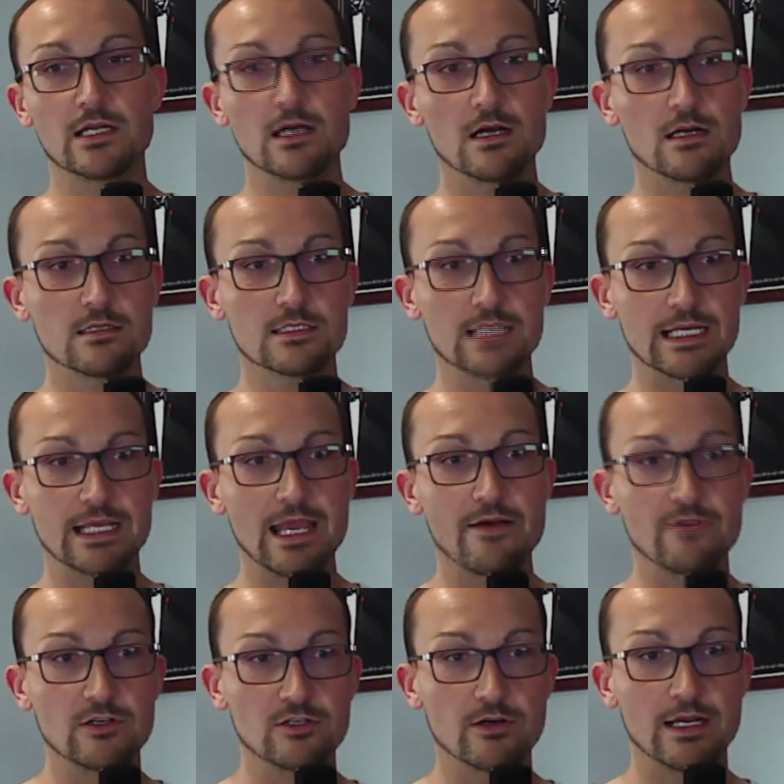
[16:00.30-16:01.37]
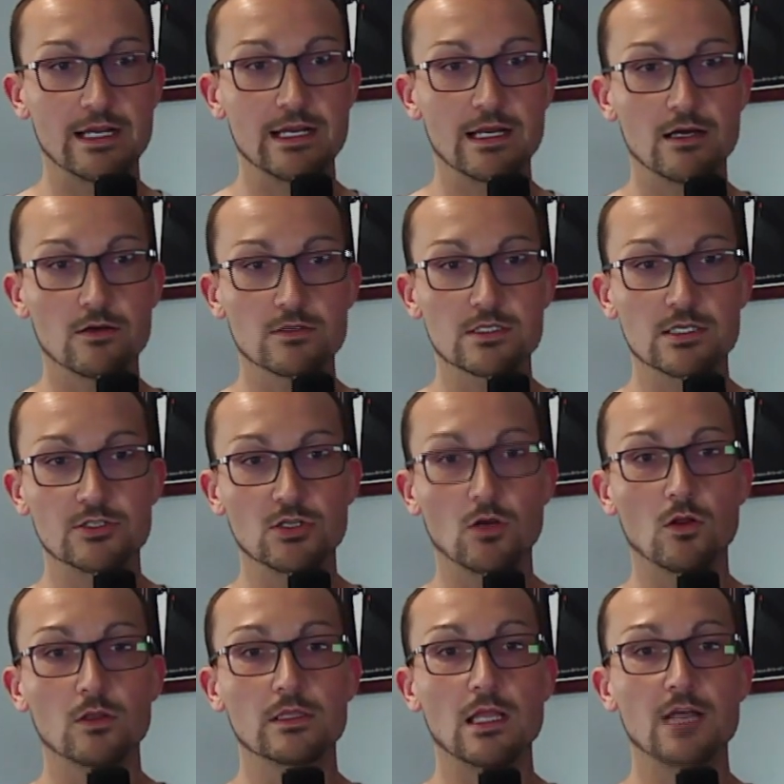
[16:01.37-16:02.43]
guards like Kevin Greathouse are
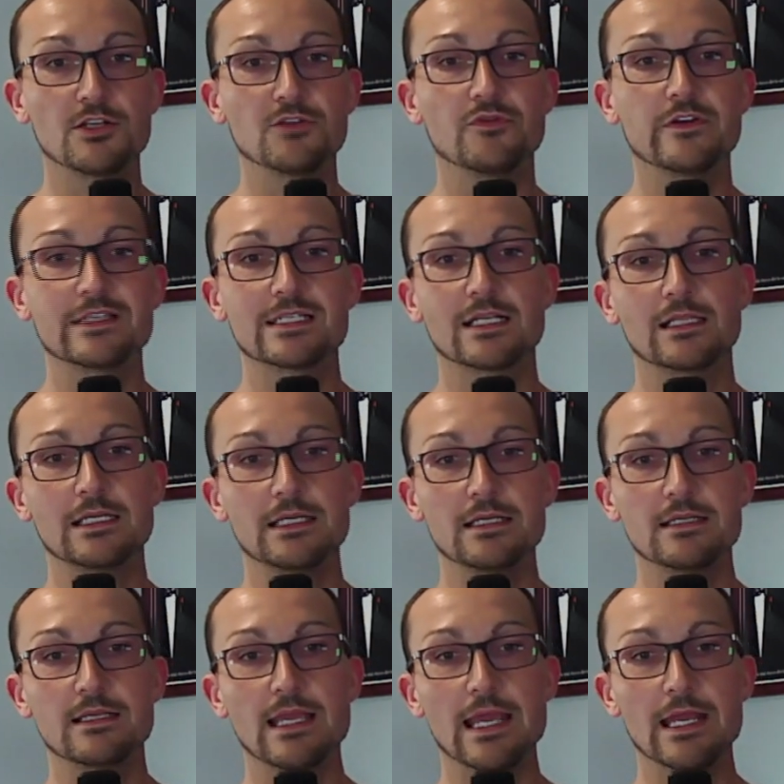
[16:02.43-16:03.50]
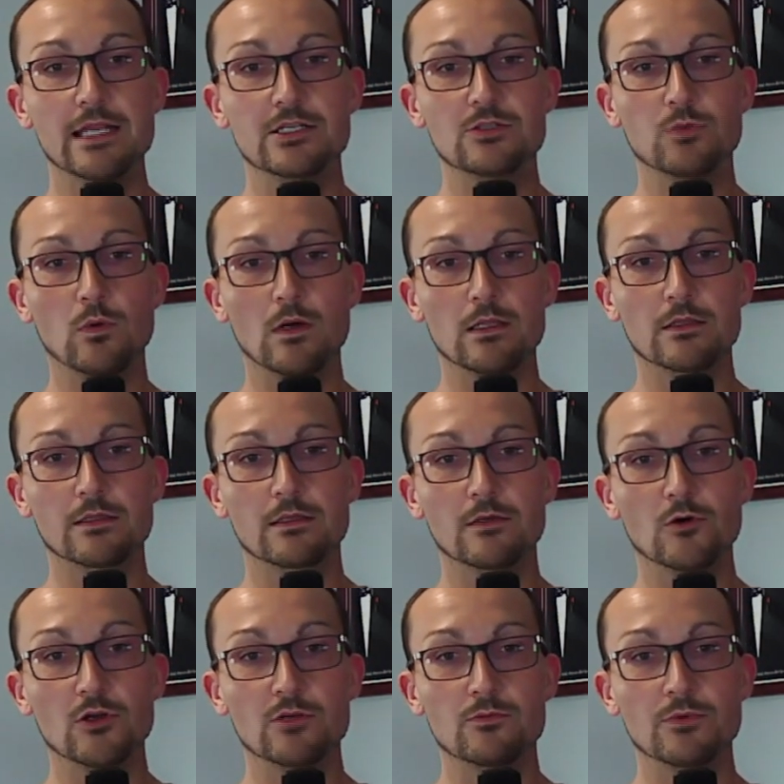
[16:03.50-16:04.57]
told not to physically engage while
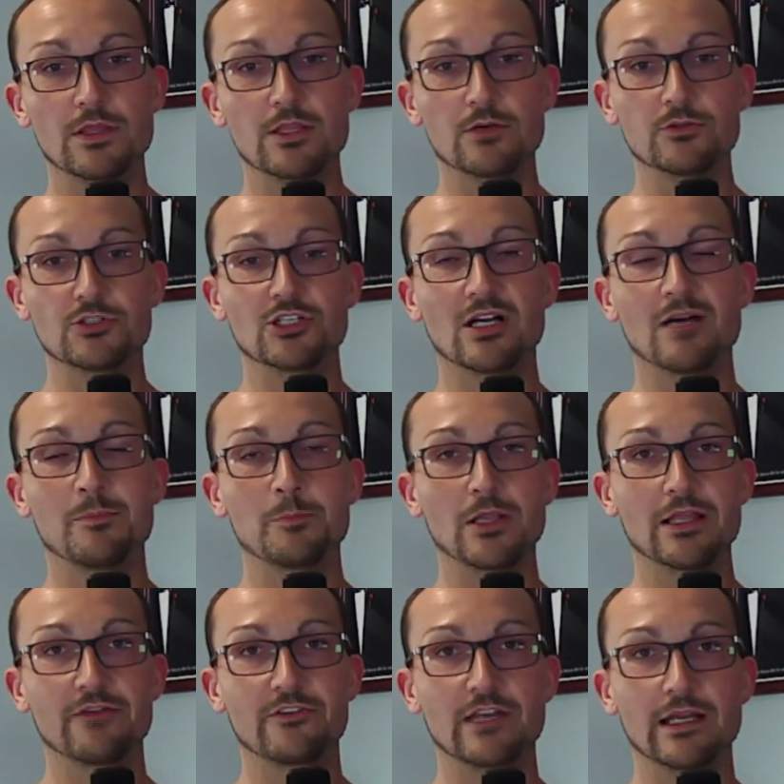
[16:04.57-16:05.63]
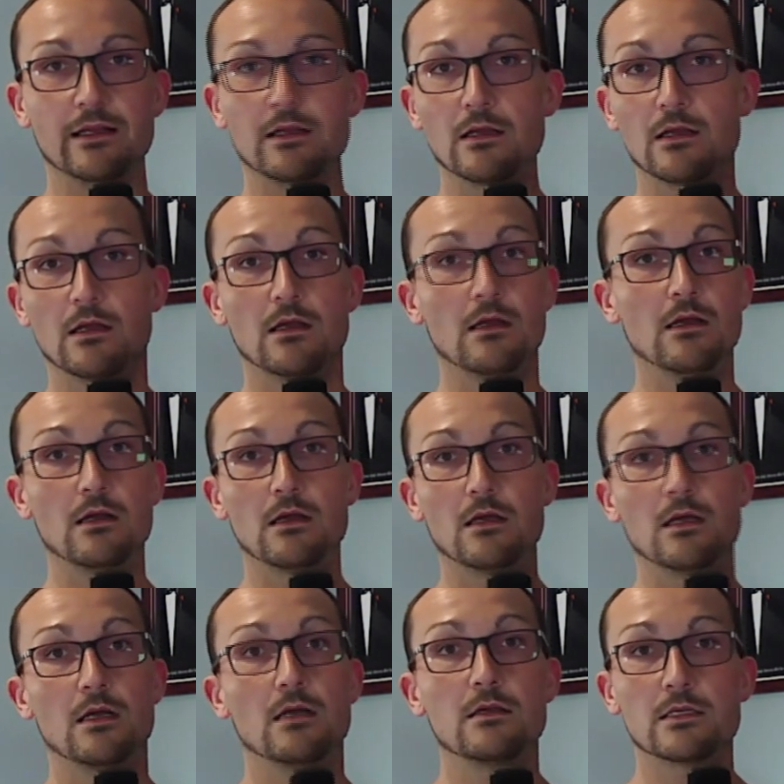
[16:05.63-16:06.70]
with those shoplifting,
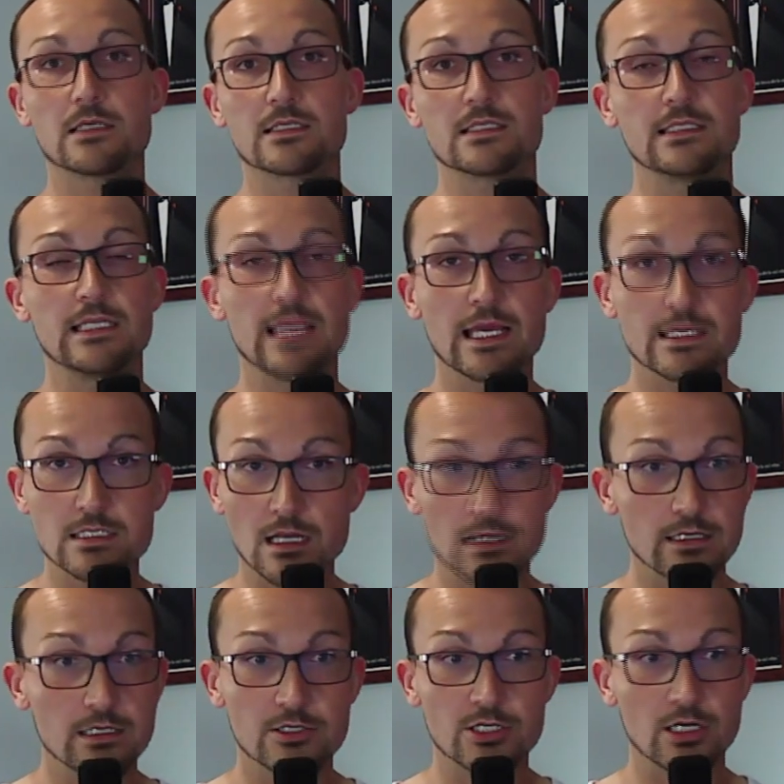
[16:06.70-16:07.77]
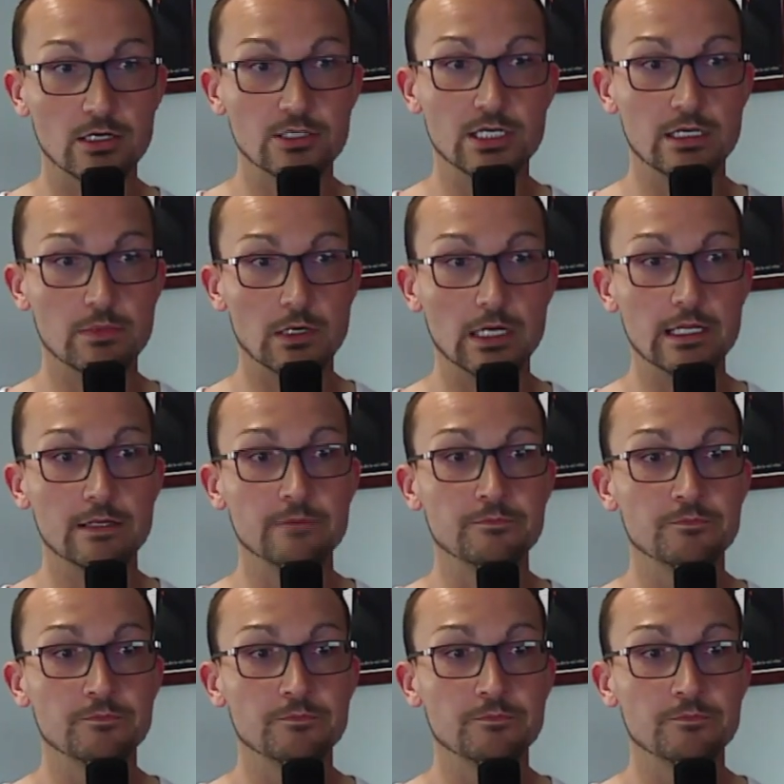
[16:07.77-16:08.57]
because the DA is not going to charge anybody.